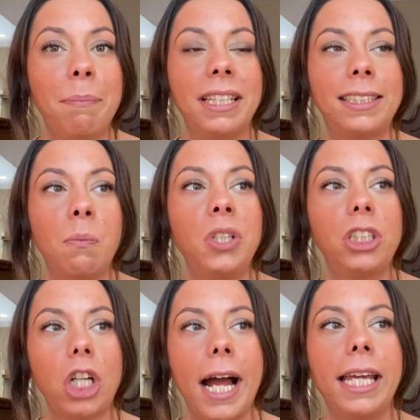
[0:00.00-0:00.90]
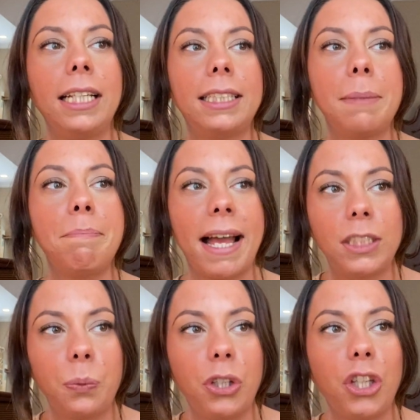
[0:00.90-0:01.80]
but someone's trying to
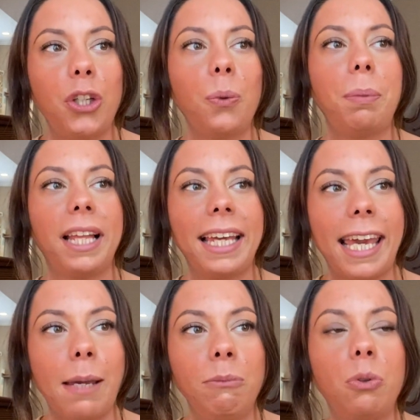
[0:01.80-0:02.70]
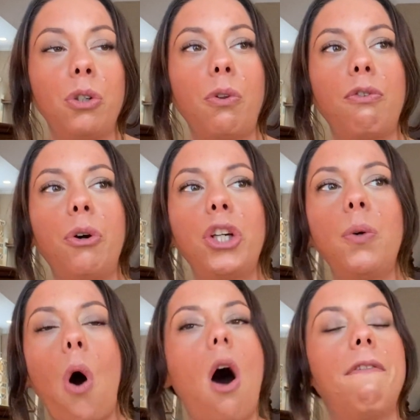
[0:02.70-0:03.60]
mess with you, play games with you, throw
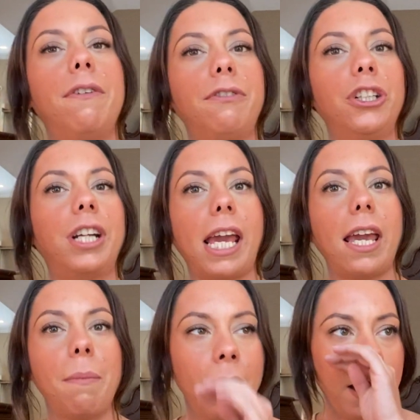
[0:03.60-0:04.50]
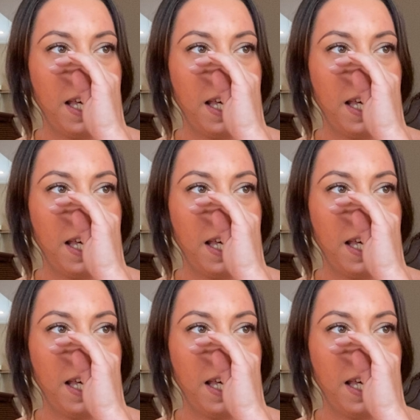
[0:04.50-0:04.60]
you off of your game.